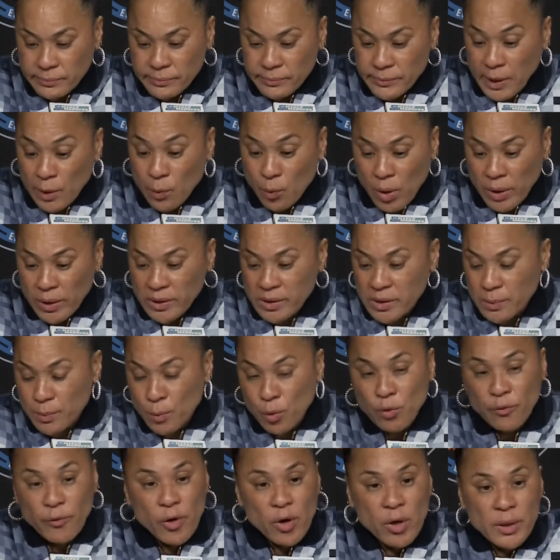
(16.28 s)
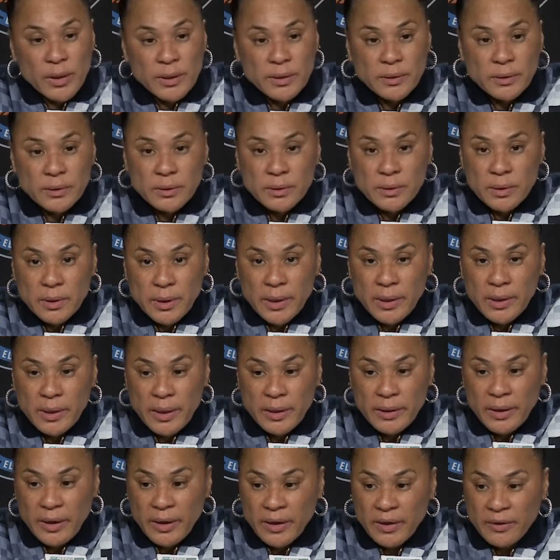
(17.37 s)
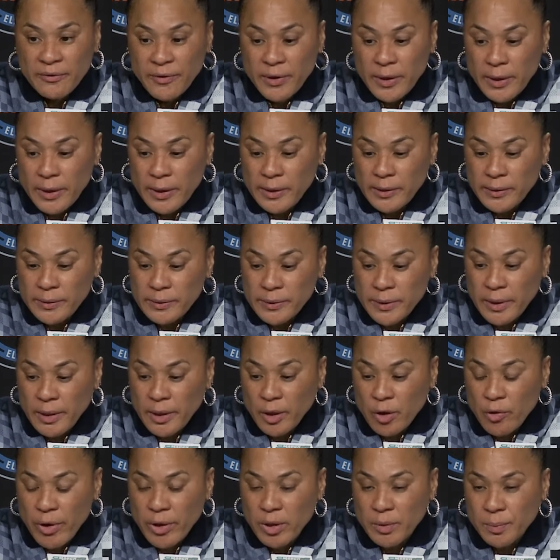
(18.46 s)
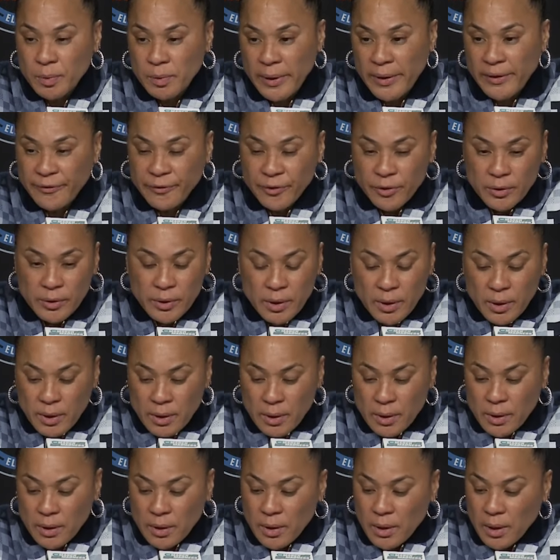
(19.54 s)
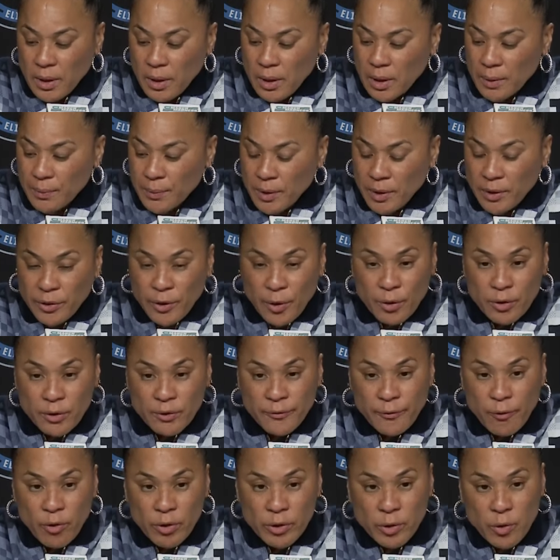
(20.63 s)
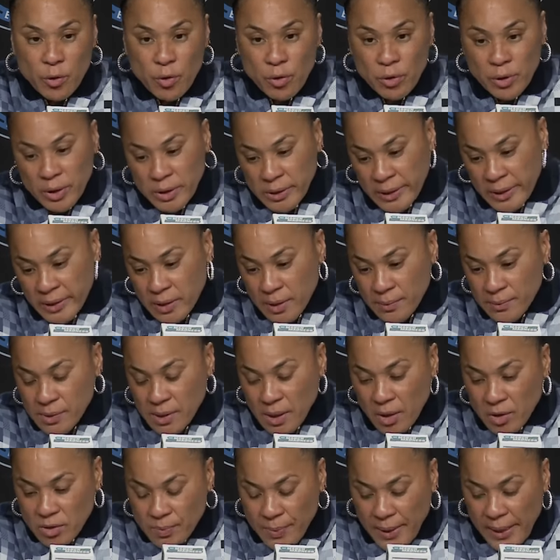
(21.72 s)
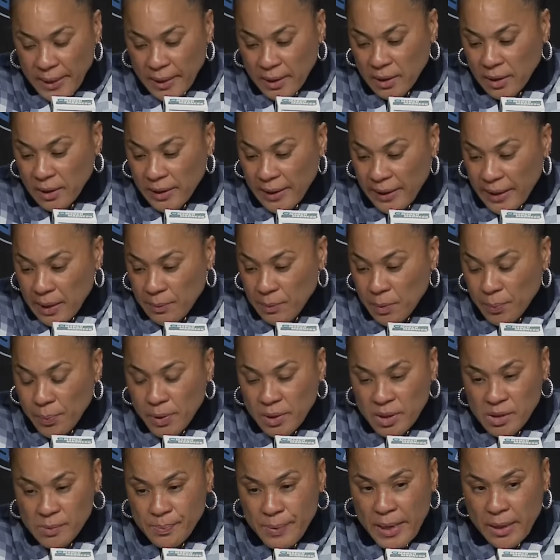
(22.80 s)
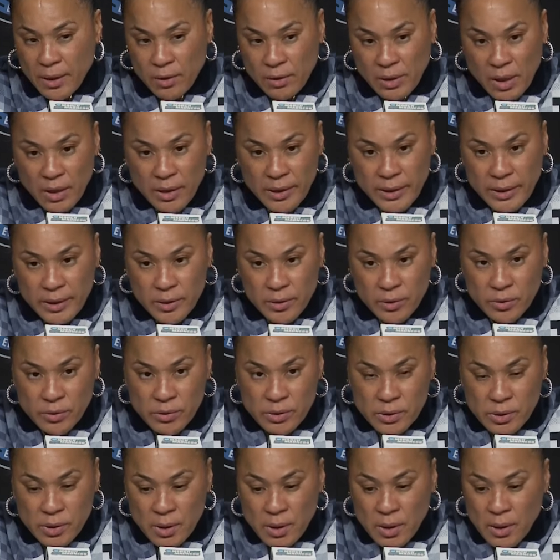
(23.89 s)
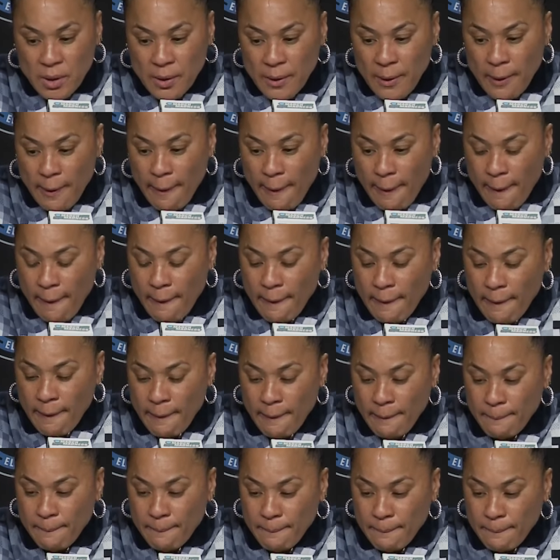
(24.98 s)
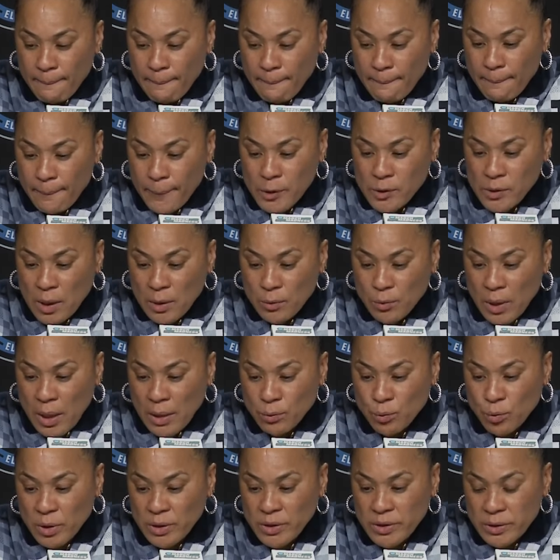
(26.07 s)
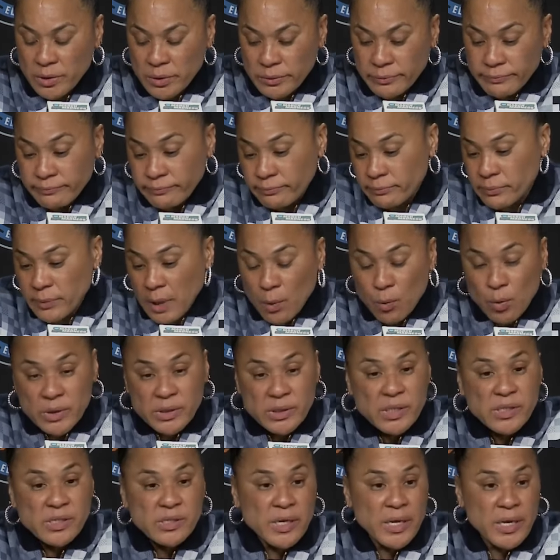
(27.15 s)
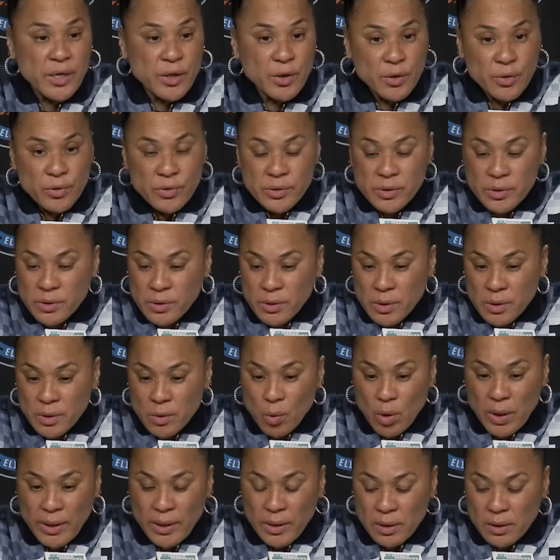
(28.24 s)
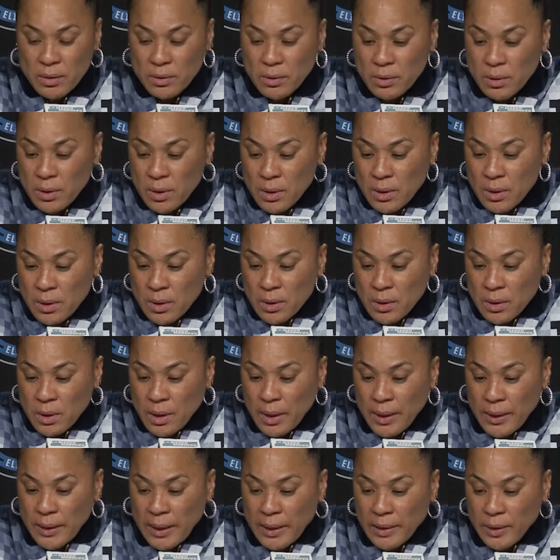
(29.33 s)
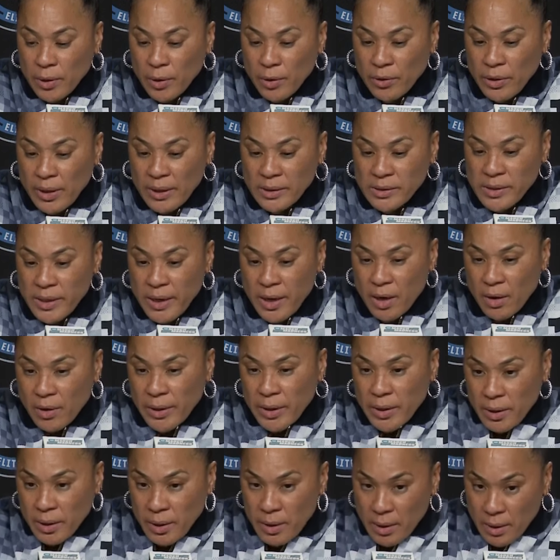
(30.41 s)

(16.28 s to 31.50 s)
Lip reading: wanted to move on, and they gave an incredible effort in the third and fourth quarter to get themselves back in the game and put us back on our heels. So I wish the seniors well, and I know that Terry